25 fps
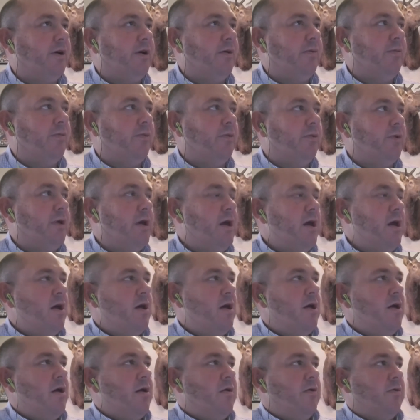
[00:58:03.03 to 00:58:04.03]
from,
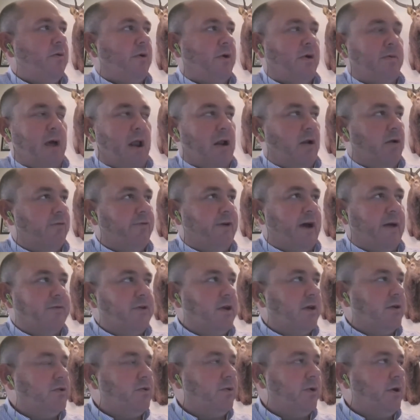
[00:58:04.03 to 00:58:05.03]
I don't know, 5,
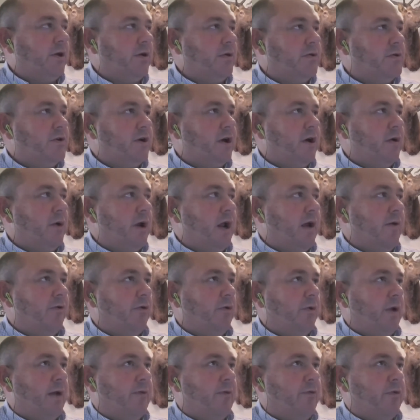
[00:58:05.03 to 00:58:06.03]
10, 20 years ago,
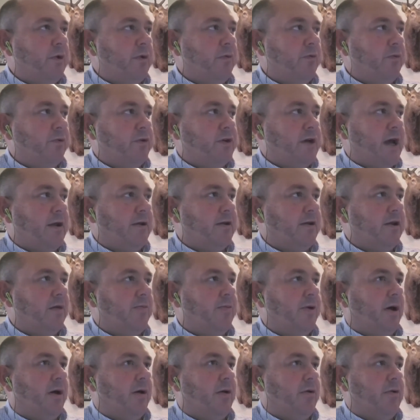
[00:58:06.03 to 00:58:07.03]
whenever we tightened
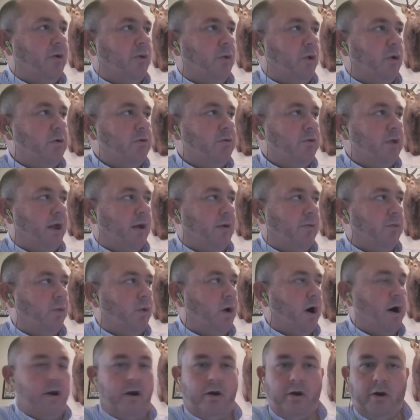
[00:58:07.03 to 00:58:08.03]
up on like
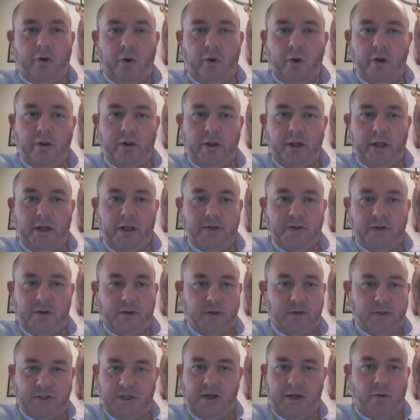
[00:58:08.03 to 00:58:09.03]
water and oil leaks. You
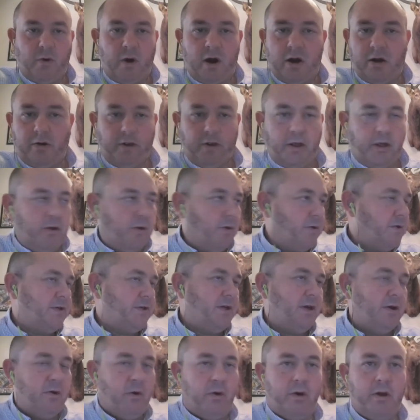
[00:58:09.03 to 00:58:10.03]
can see a water leak, you can
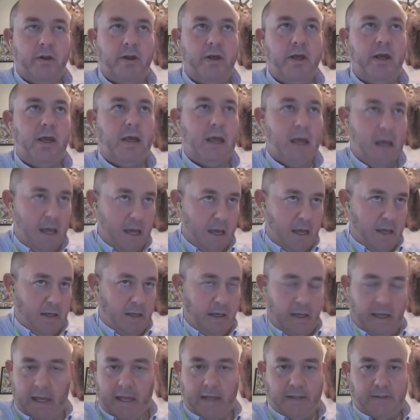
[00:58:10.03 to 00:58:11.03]
see an oil leak.
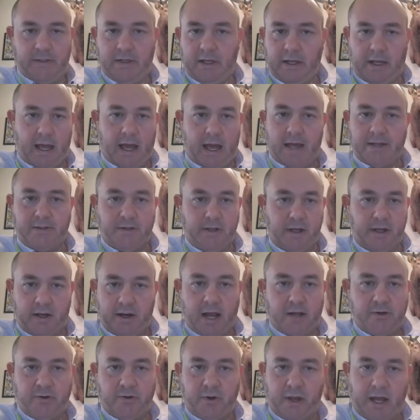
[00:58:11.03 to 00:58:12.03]
you can't see a gas leak, a
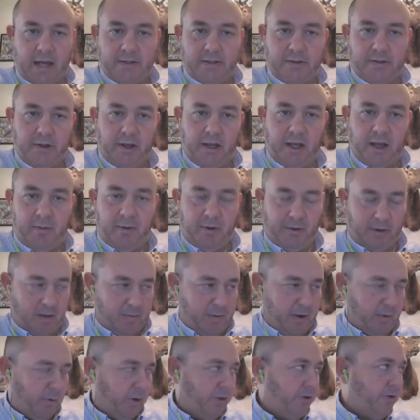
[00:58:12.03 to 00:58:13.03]
natural gas leak coming,
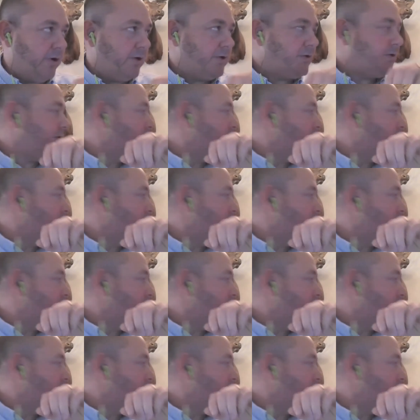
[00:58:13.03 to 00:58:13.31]
whether